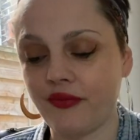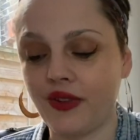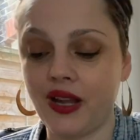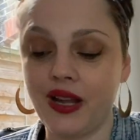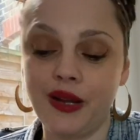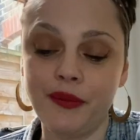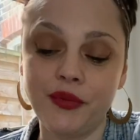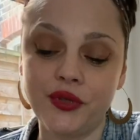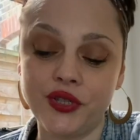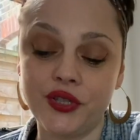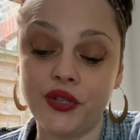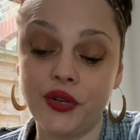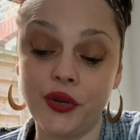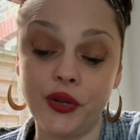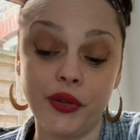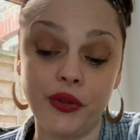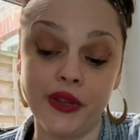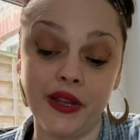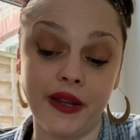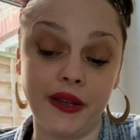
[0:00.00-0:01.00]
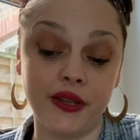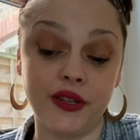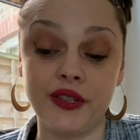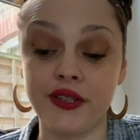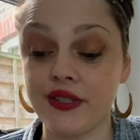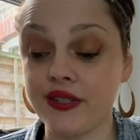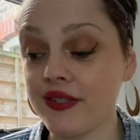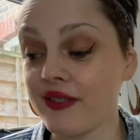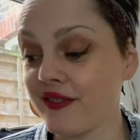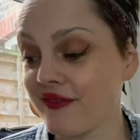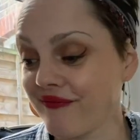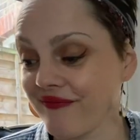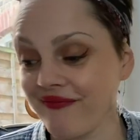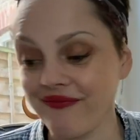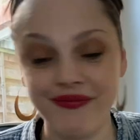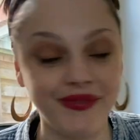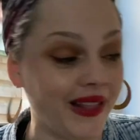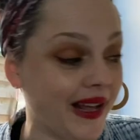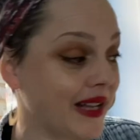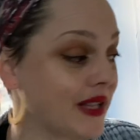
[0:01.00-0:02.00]
I'm just showing you that because
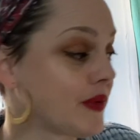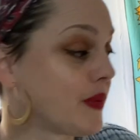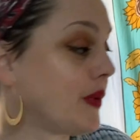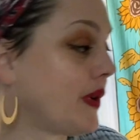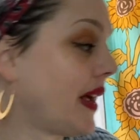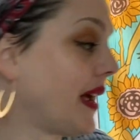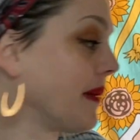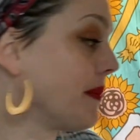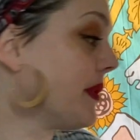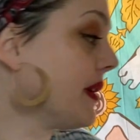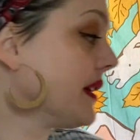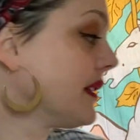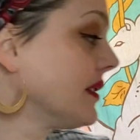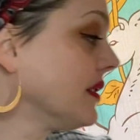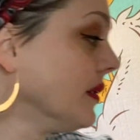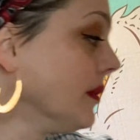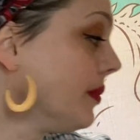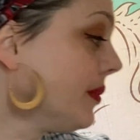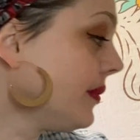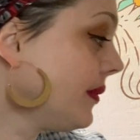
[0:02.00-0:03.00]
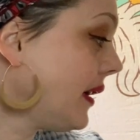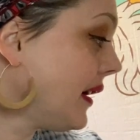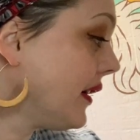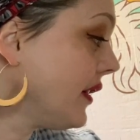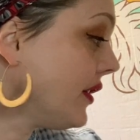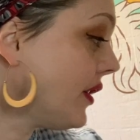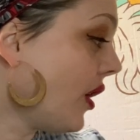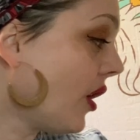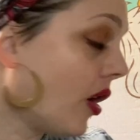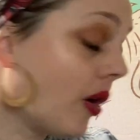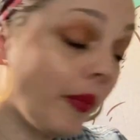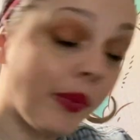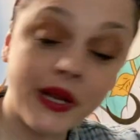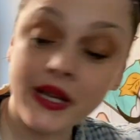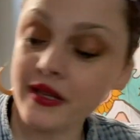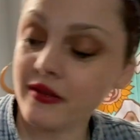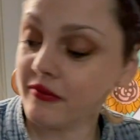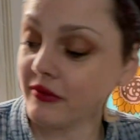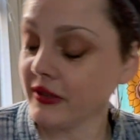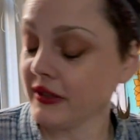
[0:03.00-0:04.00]
that's what I picked up. I got a
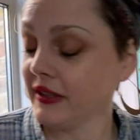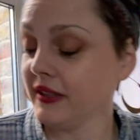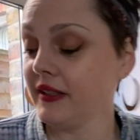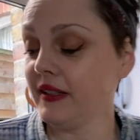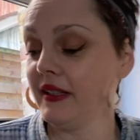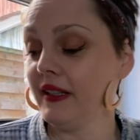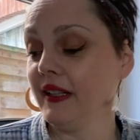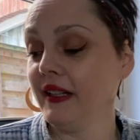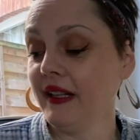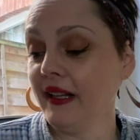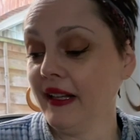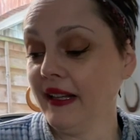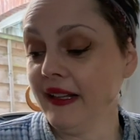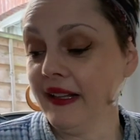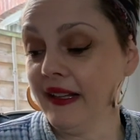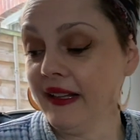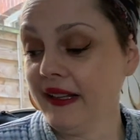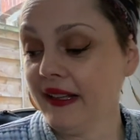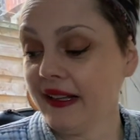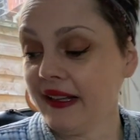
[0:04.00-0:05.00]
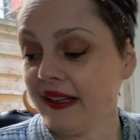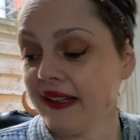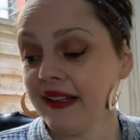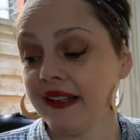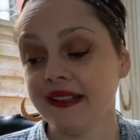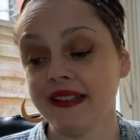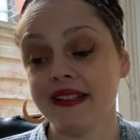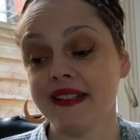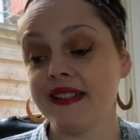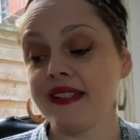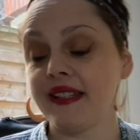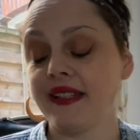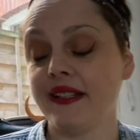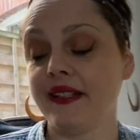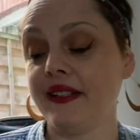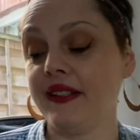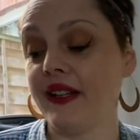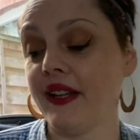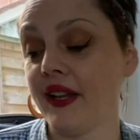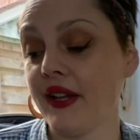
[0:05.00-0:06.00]
hobby and
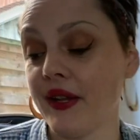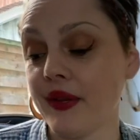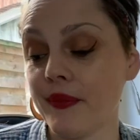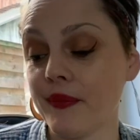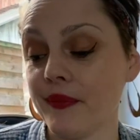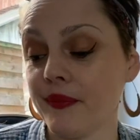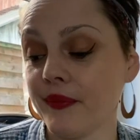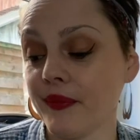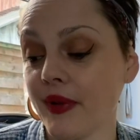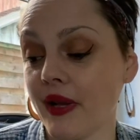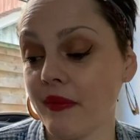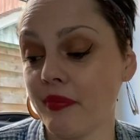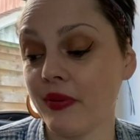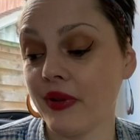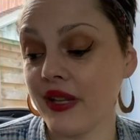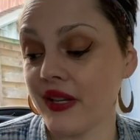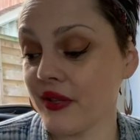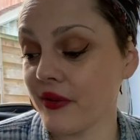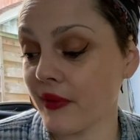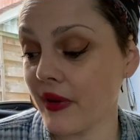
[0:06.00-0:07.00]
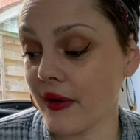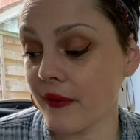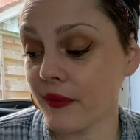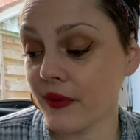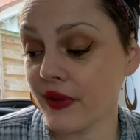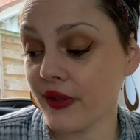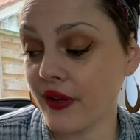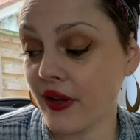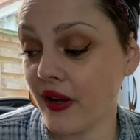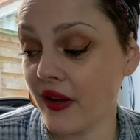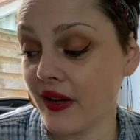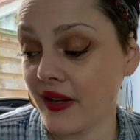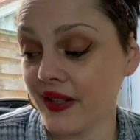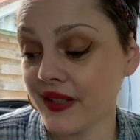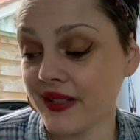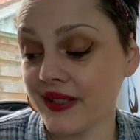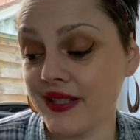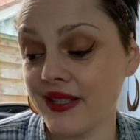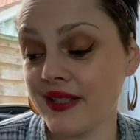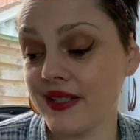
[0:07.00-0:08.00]
um, I played around with the
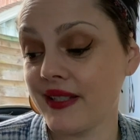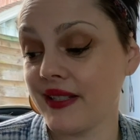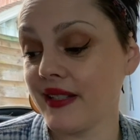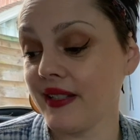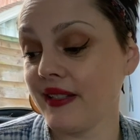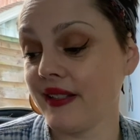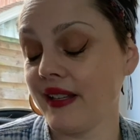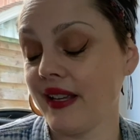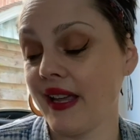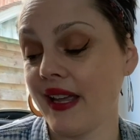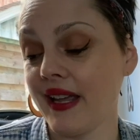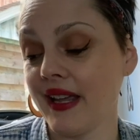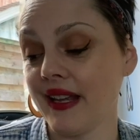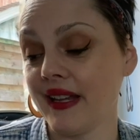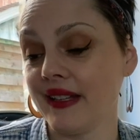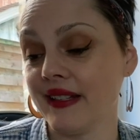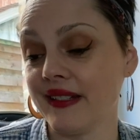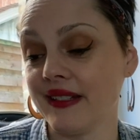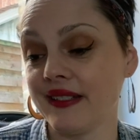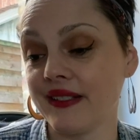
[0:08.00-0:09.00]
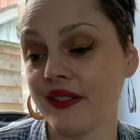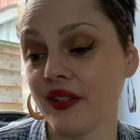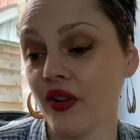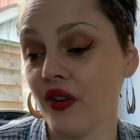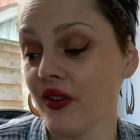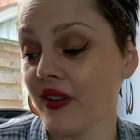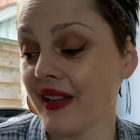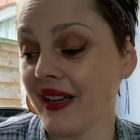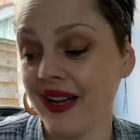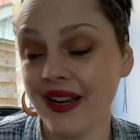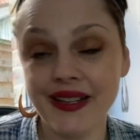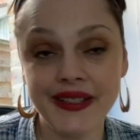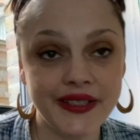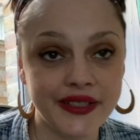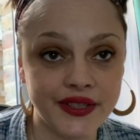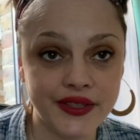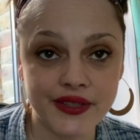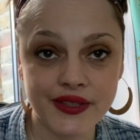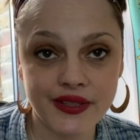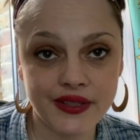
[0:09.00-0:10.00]
cards and got
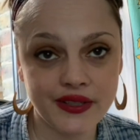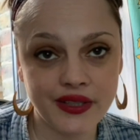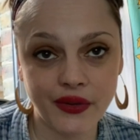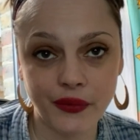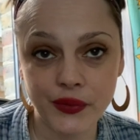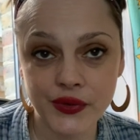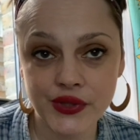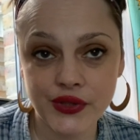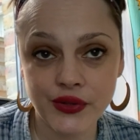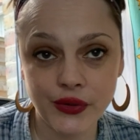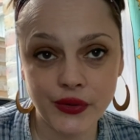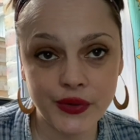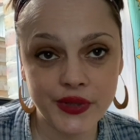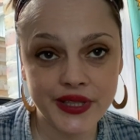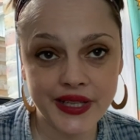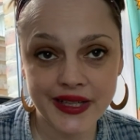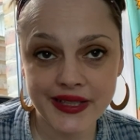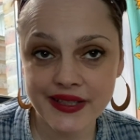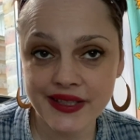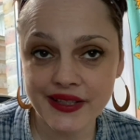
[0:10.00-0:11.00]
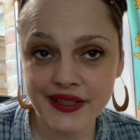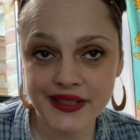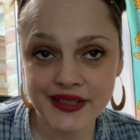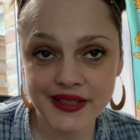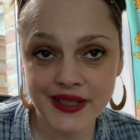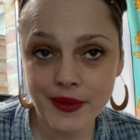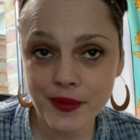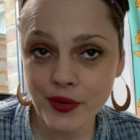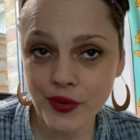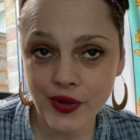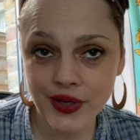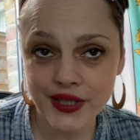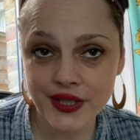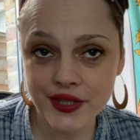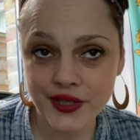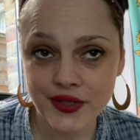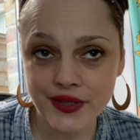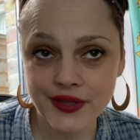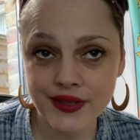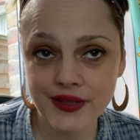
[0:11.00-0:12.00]
guidance. I wasn't always asking the same
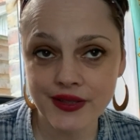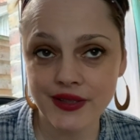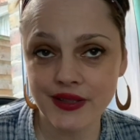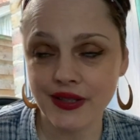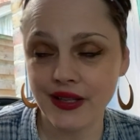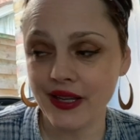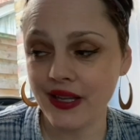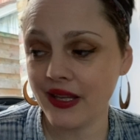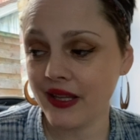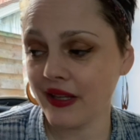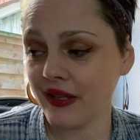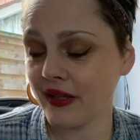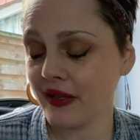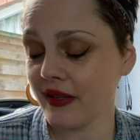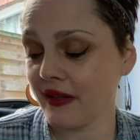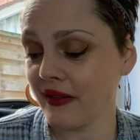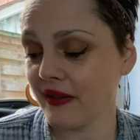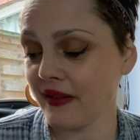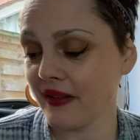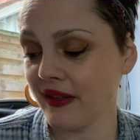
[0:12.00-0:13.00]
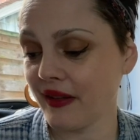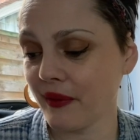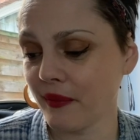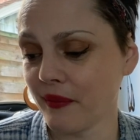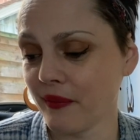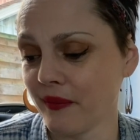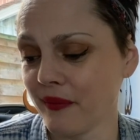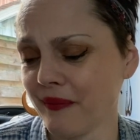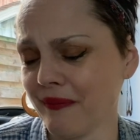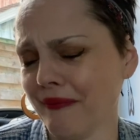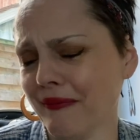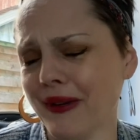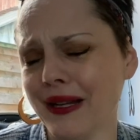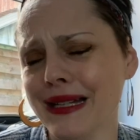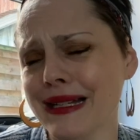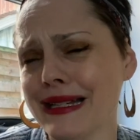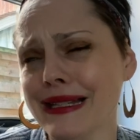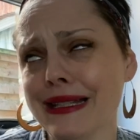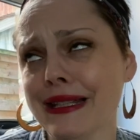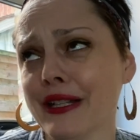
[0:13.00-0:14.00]
questions like, um, when
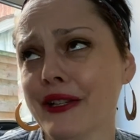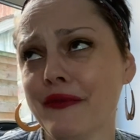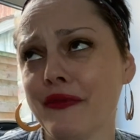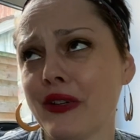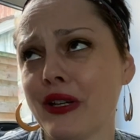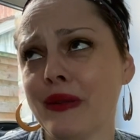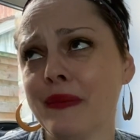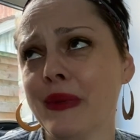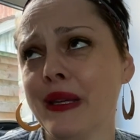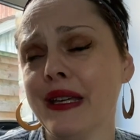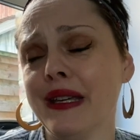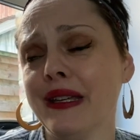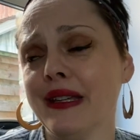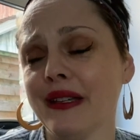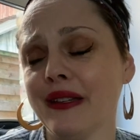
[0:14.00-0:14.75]
is love coming?